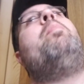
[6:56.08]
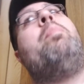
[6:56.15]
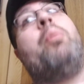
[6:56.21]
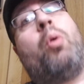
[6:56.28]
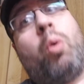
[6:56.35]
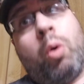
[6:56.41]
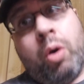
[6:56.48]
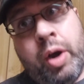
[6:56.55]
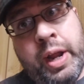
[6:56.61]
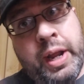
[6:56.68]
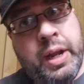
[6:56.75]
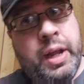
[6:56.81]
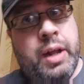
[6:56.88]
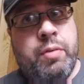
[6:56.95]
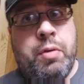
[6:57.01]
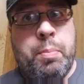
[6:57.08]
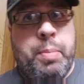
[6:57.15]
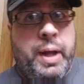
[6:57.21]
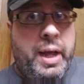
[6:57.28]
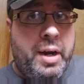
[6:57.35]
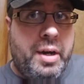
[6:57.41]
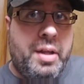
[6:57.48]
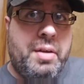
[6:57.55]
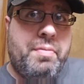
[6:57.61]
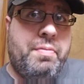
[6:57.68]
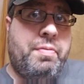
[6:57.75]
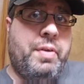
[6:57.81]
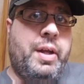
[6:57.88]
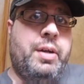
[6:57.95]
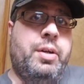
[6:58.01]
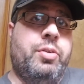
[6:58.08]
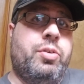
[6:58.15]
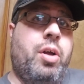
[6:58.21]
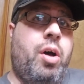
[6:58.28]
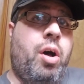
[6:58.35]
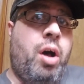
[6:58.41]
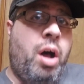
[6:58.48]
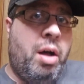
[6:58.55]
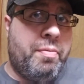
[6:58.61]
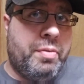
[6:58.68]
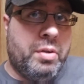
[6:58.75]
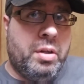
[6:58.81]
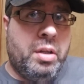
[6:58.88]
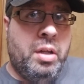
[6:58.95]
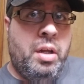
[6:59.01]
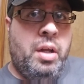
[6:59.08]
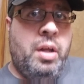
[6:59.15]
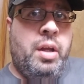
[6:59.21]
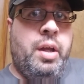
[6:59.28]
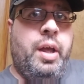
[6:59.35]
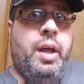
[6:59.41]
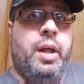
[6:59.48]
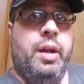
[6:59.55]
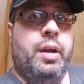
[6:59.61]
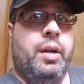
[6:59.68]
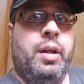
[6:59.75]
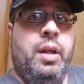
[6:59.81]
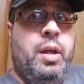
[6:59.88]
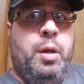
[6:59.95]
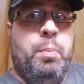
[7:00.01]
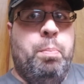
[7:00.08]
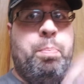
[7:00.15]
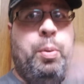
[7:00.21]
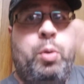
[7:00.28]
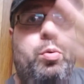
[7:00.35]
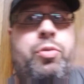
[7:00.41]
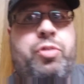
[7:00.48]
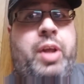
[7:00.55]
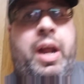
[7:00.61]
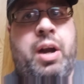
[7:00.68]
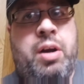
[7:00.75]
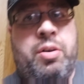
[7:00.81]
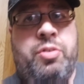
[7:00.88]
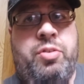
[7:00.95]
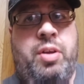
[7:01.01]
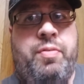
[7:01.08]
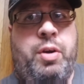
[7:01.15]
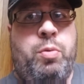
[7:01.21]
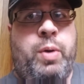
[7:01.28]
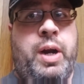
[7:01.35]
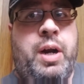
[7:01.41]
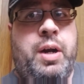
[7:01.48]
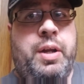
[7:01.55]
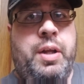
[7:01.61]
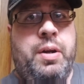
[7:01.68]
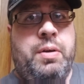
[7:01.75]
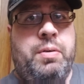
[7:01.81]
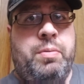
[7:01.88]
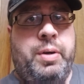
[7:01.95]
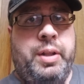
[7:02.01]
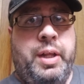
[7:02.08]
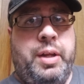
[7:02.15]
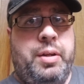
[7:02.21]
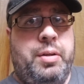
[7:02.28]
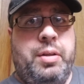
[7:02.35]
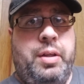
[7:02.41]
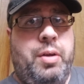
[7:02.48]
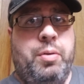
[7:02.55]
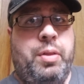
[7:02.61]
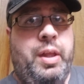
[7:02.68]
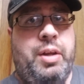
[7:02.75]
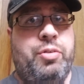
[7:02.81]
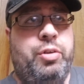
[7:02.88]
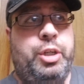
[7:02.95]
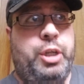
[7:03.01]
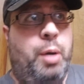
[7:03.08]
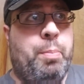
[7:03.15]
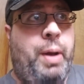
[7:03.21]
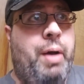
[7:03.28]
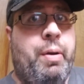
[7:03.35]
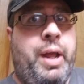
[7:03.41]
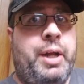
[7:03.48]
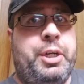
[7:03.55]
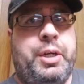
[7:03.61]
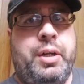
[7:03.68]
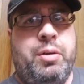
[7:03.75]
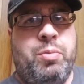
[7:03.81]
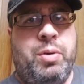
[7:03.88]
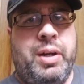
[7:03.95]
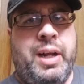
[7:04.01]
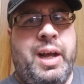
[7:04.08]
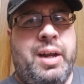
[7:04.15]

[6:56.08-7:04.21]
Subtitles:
boring and repetitive and just awful, and boo scares everywhere, when things jump out at you and whatnot.